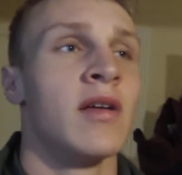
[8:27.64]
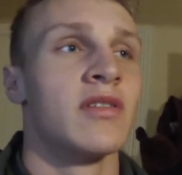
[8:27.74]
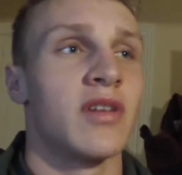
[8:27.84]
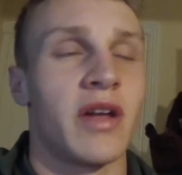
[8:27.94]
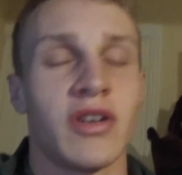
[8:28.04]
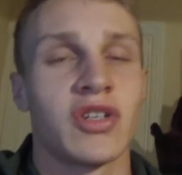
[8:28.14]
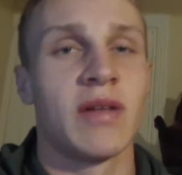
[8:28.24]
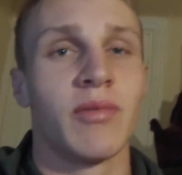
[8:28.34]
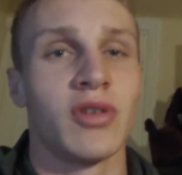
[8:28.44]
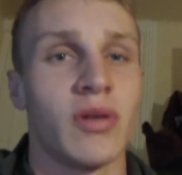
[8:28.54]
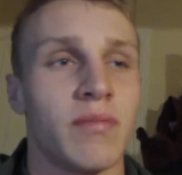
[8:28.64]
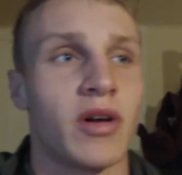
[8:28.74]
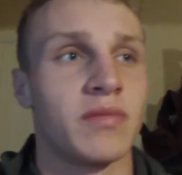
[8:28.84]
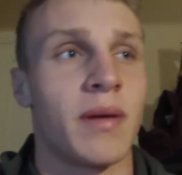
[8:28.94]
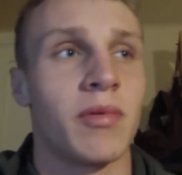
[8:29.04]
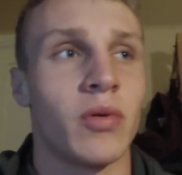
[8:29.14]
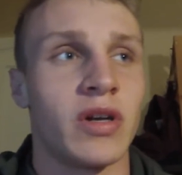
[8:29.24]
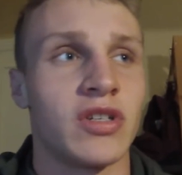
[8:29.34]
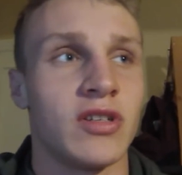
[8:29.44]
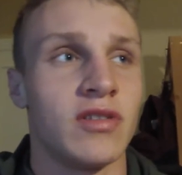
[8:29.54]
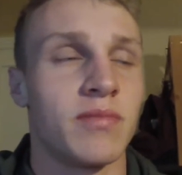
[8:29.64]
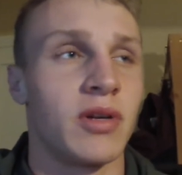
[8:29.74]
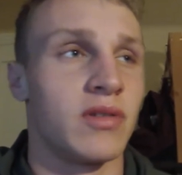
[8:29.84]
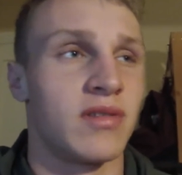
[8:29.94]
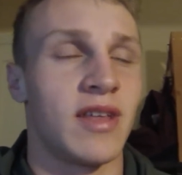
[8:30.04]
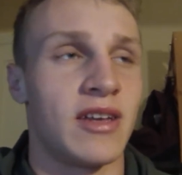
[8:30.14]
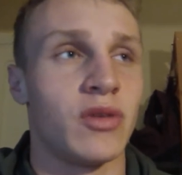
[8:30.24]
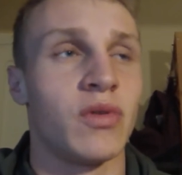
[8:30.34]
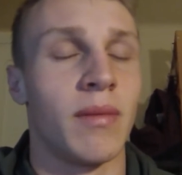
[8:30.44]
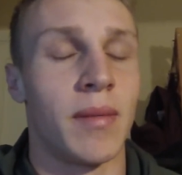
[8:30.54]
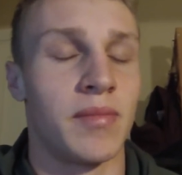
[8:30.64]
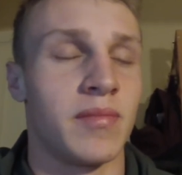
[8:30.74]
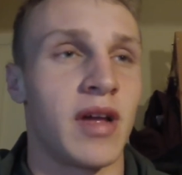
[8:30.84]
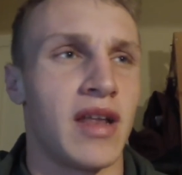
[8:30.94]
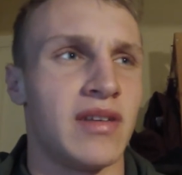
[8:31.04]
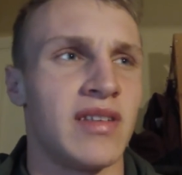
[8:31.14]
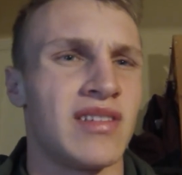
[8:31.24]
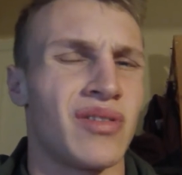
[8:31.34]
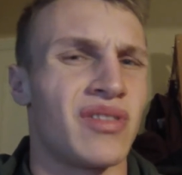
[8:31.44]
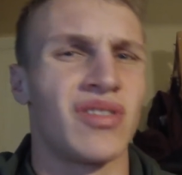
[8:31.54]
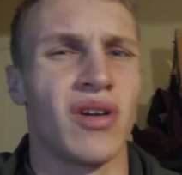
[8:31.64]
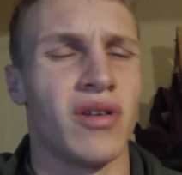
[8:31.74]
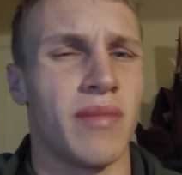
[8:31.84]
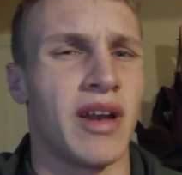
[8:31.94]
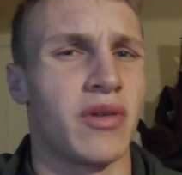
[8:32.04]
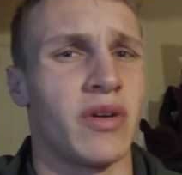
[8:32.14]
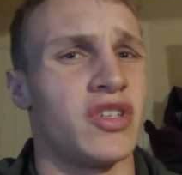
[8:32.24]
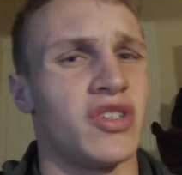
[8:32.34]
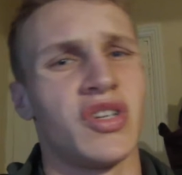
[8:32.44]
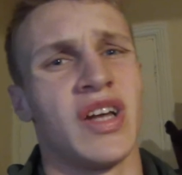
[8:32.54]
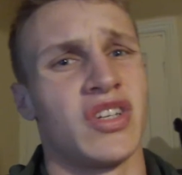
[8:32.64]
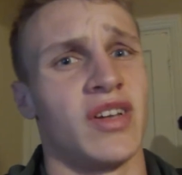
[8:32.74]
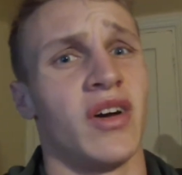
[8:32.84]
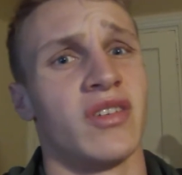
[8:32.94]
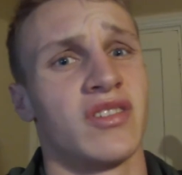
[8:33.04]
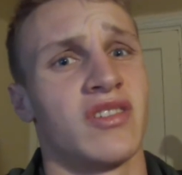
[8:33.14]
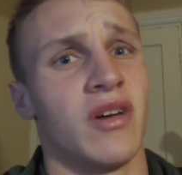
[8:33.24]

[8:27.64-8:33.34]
So yeah, just keep on doing past paper questions, because they do come up, and there's only a certain amount of questions you can actually ask.